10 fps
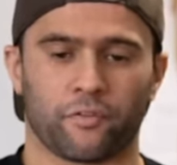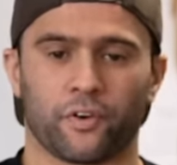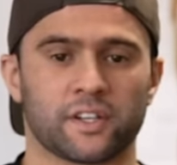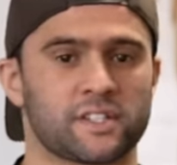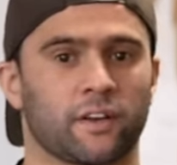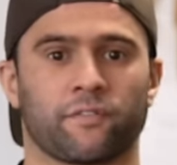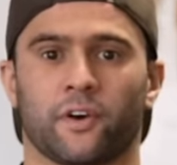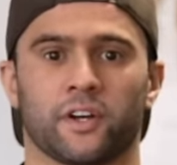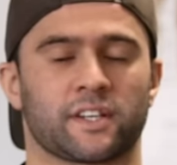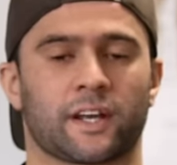First thing
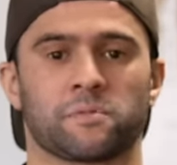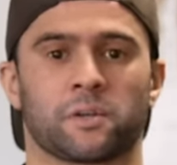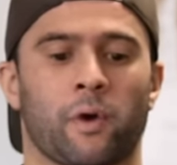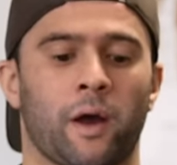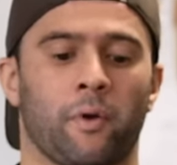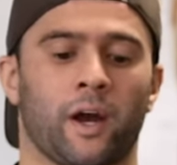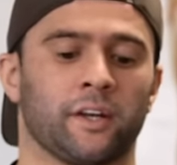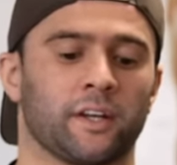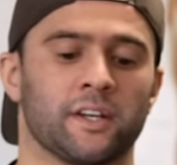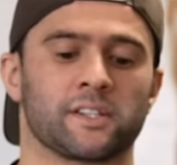first that comes to my
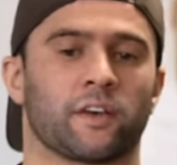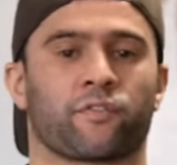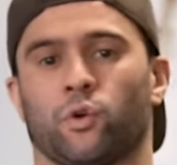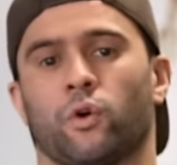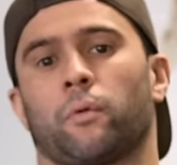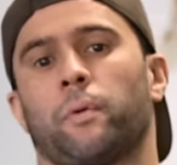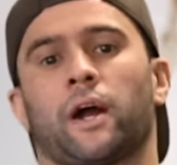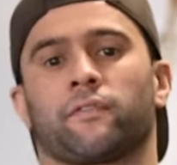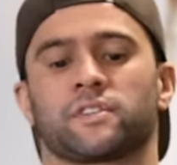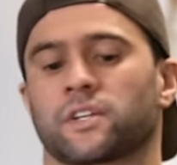mind is if you are a
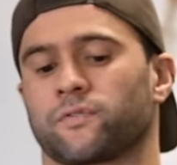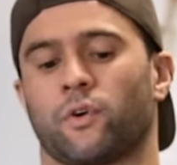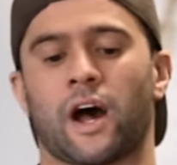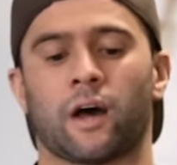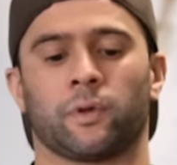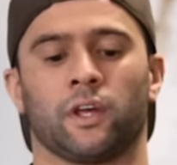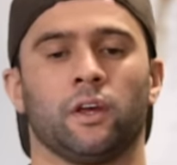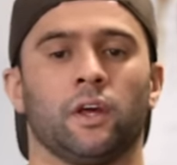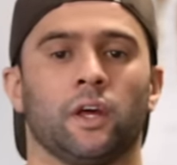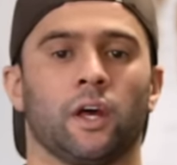part of the 6-4 army,
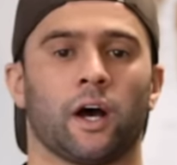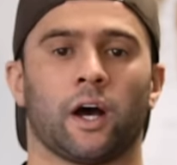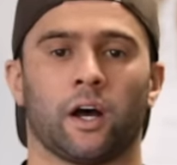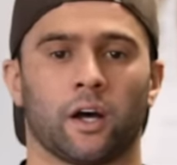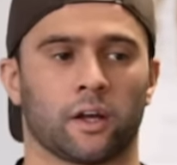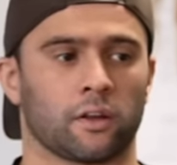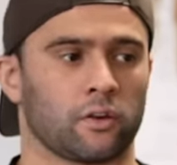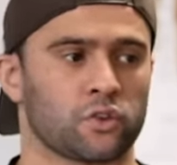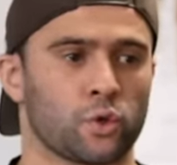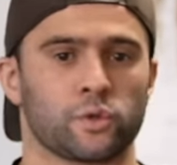
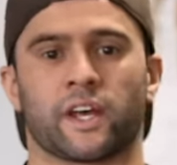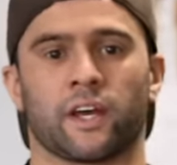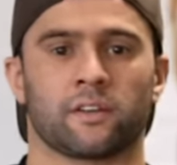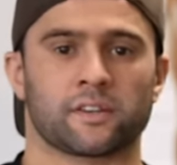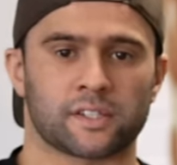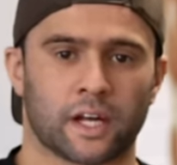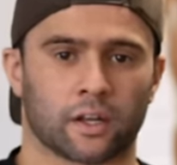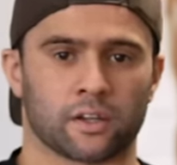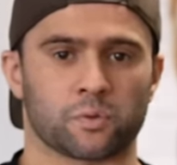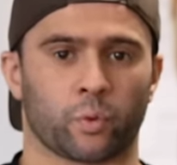Tuesday, the start
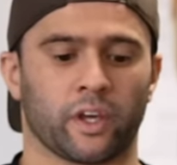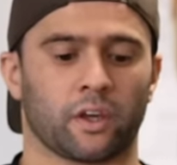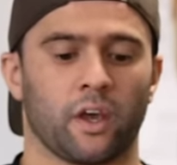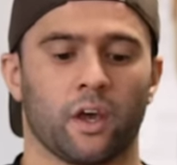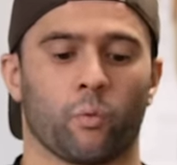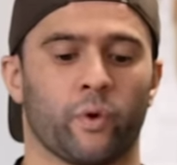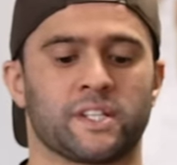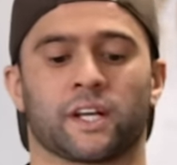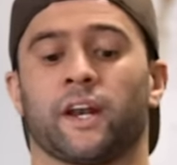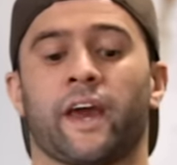of this week, we
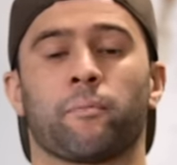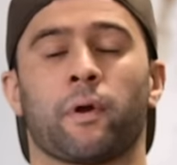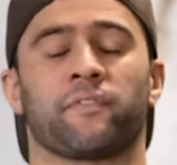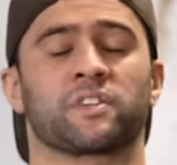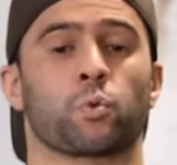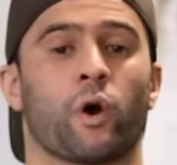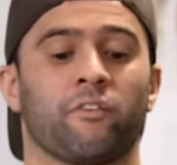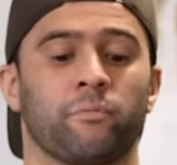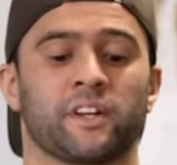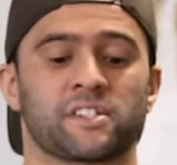did an AMRAP for
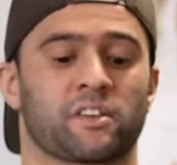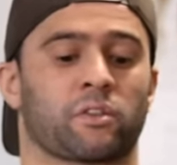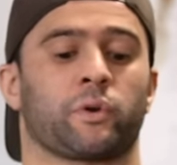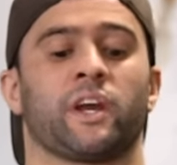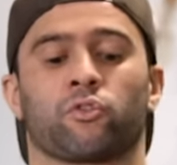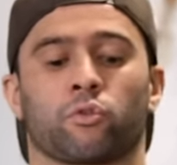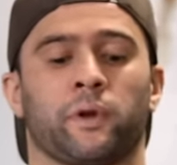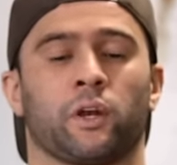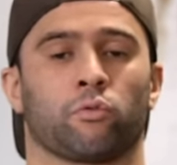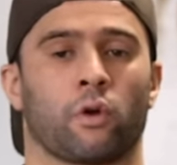12 minutes, 300
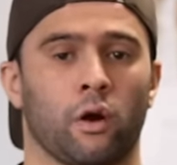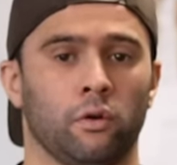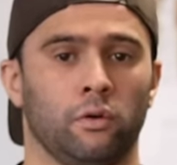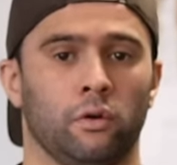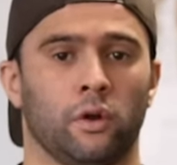meter row,